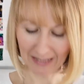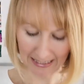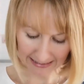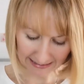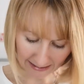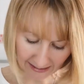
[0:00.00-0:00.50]

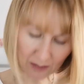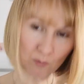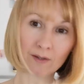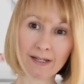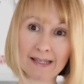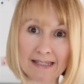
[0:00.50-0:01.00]
As I said, this
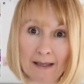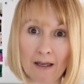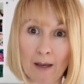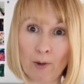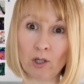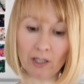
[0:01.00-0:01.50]
one is a
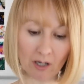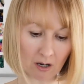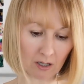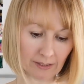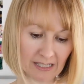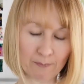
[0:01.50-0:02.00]

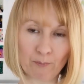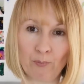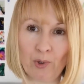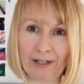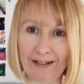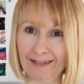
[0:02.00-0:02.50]
polycotton. It's
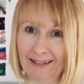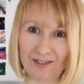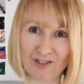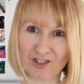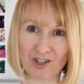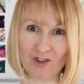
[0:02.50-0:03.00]
brilliant. It
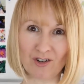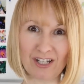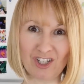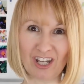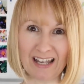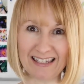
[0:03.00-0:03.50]
doesn't
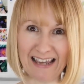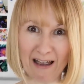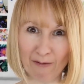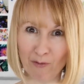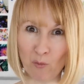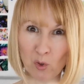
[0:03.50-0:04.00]
crease. You get it
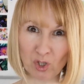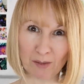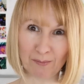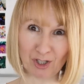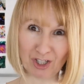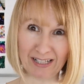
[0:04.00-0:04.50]
out of the
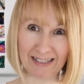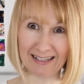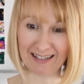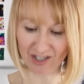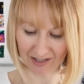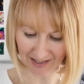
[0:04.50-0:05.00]
washing machine and
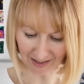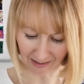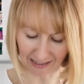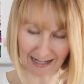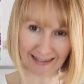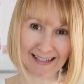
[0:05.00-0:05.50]
it's still
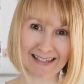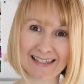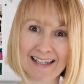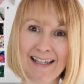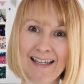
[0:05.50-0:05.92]
like this.